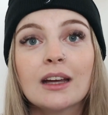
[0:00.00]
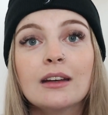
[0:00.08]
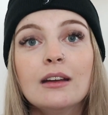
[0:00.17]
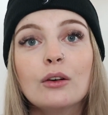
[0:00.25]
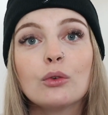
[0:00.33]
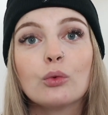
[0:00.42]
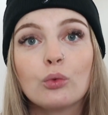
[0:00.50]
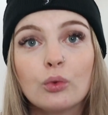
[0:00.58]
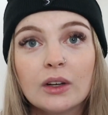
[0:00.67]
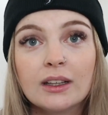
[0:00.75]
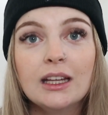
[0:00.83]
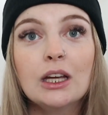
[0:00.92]
can
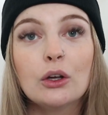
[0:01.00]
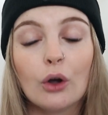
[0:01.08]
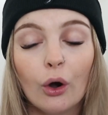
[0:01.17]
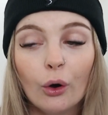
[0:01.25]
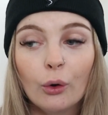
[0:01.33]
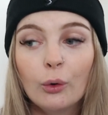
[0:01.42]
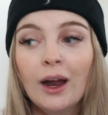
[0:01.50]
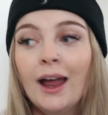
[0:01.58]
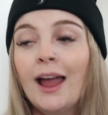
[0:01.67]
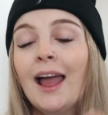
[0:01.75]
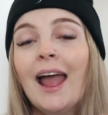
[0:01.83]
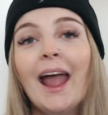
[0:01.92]
really go
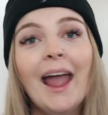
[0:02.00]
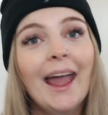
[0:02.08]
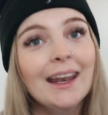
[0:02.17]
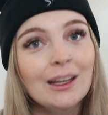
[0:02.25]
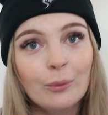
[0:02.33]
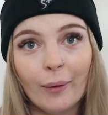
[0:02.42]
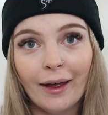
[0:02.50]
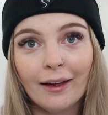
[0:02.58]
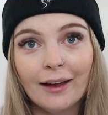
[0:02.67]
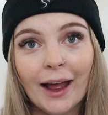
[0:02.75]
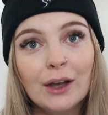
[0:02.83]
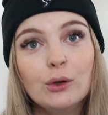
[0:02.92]

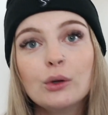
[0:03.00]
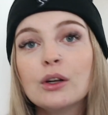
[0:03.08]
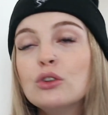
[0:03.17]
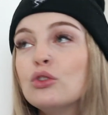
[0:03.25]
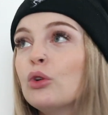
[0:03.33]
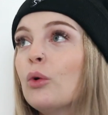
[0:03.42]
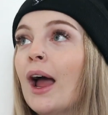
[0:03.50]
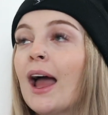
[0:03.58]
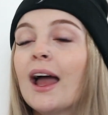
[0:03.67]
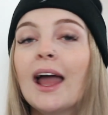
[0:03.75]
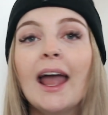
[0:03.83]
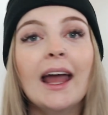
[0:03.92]
anywhere and you can do
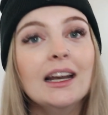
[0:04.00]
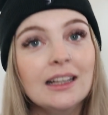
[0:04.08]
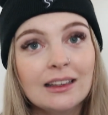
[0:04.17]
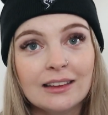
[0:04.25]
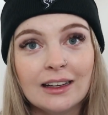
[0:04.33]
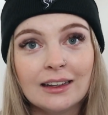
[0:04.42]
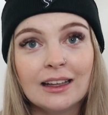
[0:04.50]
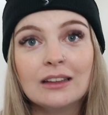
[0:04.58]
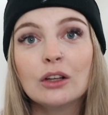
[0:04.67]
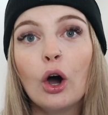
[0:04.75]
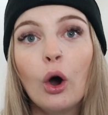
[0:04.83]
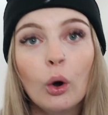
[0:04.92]
anything
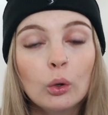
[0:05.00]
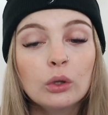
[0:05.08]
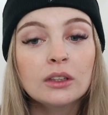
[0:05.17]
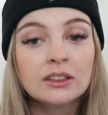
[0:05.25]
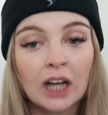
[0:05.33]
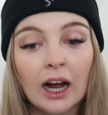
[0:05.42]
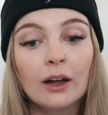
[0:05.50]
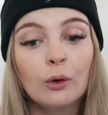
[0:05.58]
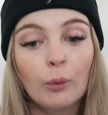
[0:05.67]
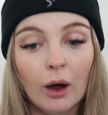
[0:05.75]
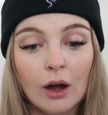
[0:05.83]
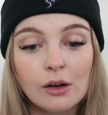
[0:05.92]
in the whole entire
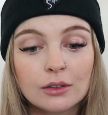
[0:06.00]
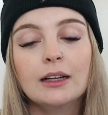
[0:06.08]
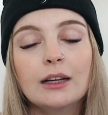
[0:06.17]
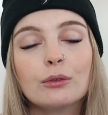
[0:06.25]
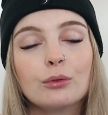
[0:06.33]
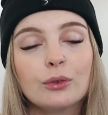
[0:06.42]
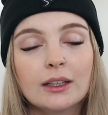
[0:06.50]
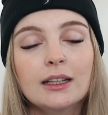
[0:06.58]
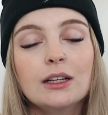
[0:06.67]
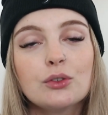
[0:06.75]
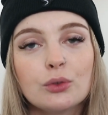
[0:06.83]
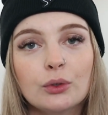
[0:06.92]
world. It
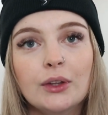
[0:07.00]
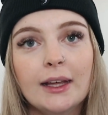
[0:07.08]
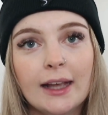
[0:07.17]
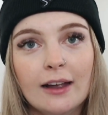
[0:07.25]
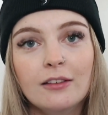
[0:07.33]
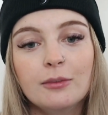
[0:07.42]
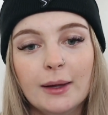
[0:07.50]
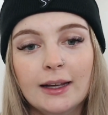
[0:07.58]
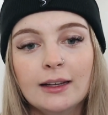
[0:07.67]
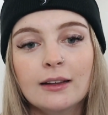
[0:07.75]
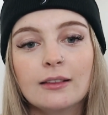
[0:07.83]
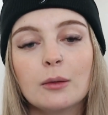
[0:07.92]
really truly gave
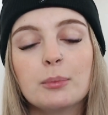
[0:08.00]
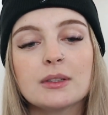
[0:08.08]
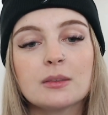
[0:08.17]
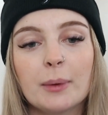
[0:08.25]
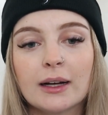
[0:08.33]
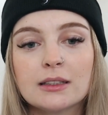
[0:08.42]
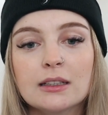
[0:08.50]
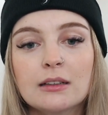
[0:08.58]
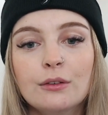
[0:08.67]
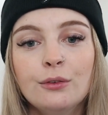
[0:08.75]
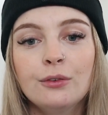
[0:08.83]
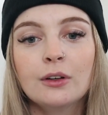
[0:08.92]
me the
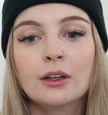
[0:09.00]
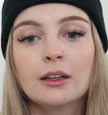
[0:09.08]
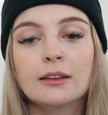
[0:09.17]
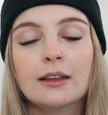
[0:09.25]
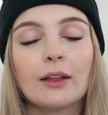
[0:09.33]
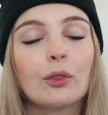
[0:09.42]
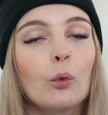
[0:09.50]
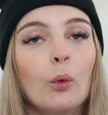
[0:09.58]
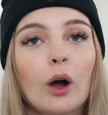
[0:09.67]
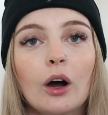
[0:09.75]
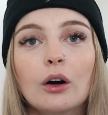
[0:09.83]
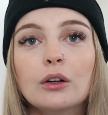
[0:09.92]
perspective that the
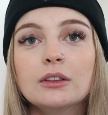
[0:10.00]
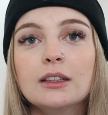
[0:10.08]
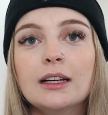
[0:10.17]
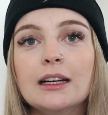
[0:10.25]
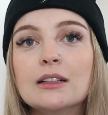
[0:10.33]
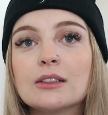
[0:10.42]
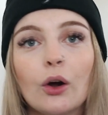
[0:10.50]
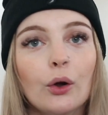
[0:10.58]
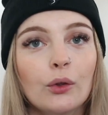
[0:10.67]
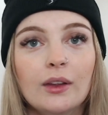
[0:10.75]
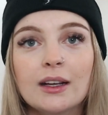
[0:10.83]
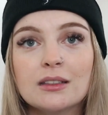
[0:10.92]
world is
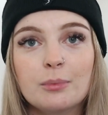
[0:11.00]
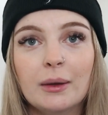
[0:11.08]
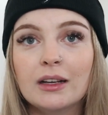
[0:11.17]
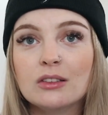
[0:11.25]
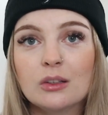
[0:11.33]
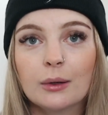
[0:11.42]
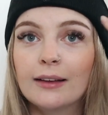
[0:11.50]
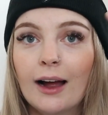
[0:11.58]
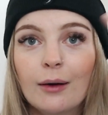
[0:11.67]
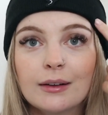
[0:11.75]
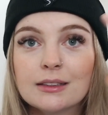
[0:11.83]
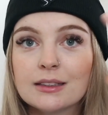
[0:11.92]
only as big as you
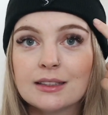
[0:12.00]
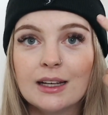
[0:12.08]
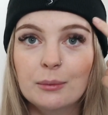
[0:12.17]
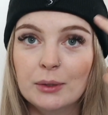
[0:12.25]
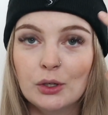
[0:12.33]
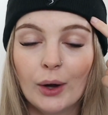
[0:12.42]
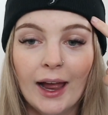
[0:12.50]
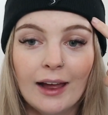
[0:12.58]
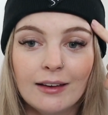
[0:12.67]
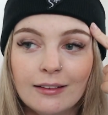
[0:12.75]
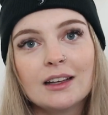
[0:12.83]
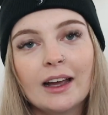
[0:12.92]
allow it to seem in your
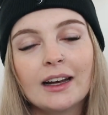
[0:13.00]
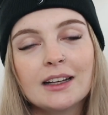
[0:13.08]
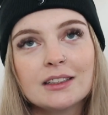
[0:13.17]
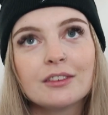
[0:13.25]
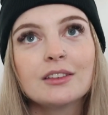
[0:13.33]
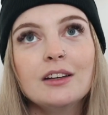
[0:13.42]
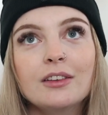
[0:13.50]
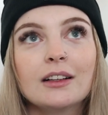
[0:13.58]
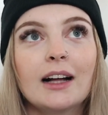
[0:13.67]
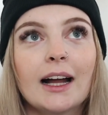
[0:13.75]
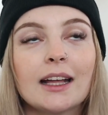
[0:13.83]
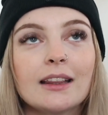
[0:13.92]
head. And I definitely feel
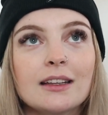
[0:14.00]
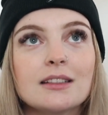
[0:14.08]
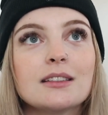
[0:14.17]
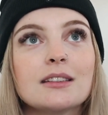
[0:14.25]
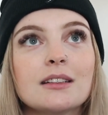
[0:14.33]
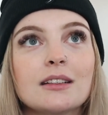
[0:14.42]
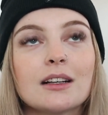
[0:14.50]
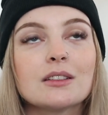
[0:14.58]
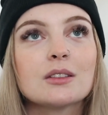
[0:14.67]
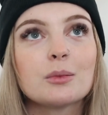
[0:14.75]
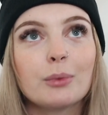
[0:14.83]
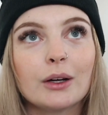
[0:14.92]
like this
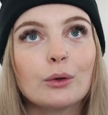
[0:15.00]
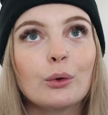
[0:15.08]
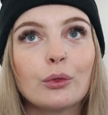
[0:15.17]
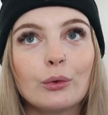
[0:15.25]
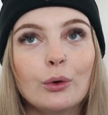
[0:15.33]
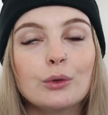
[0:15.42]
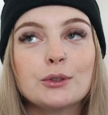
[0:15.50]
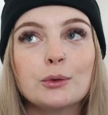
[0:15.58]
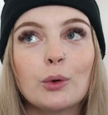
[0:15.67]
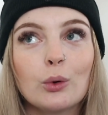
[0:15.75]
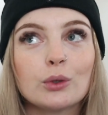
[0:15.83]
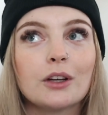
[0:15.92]
can sprinkle through to
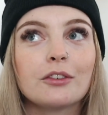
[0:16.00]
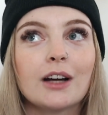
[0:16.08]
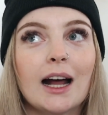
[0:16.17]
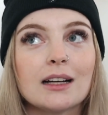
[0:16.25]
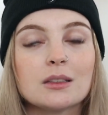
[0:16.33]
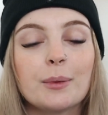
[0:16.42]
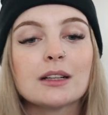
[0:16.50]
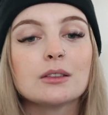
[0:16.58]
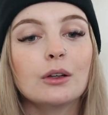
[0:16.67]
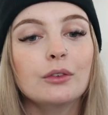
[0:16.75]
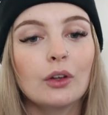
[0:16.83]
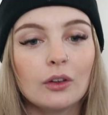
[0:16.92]
all different aspects
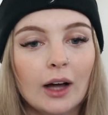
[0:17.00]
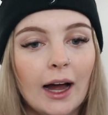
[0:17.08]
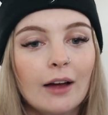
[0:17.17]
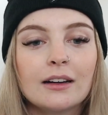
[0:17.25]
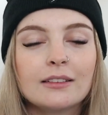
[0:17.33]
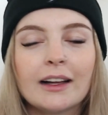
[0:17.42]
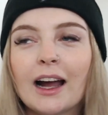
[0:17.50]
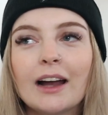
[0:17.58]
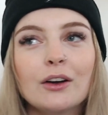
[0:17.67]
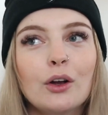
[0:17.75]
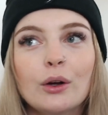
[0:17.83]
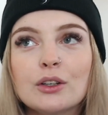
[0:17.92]
of your life. Like, I
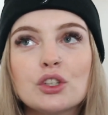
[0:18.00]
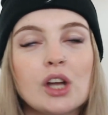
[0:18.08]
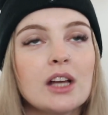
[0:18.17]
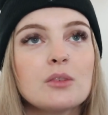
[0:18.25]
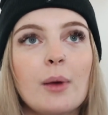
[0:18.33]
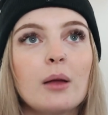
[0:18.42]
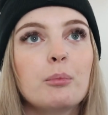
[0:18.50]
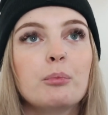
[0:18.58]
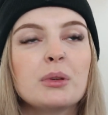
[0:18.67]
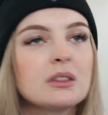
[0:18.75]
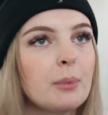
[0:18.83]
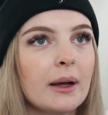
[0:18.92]
don't know, it's changed my
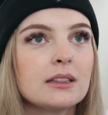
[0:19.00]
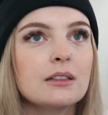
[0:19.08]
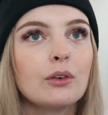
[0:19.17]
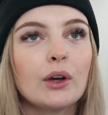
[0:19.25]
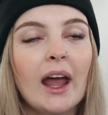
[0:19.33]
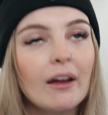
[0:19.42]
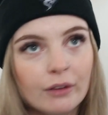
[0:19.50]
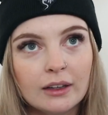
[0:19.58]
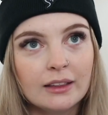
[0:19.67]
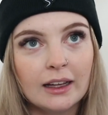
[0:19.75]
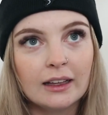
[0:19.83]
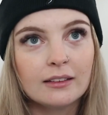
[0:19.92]
perspective on
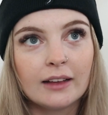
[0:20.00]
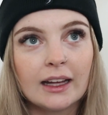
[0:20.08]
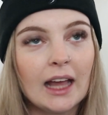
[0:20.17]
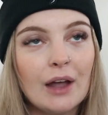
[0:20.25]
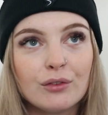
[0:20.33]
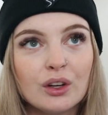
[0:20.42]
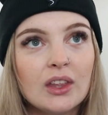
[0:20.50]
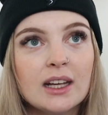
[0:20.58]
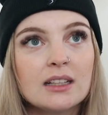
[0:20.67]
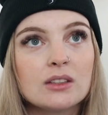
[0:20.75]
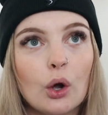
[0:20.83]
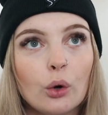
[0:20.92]
everything. Like,
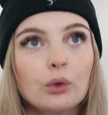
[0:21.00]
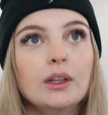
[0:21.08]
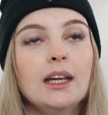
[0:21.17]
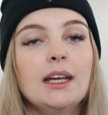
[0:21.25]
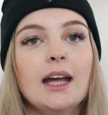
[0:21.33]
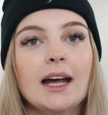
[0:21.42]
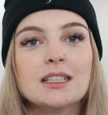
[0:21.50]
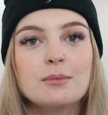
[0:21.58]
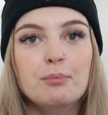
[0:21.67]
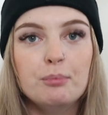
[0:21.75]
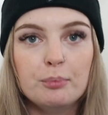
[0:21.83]
everything is only as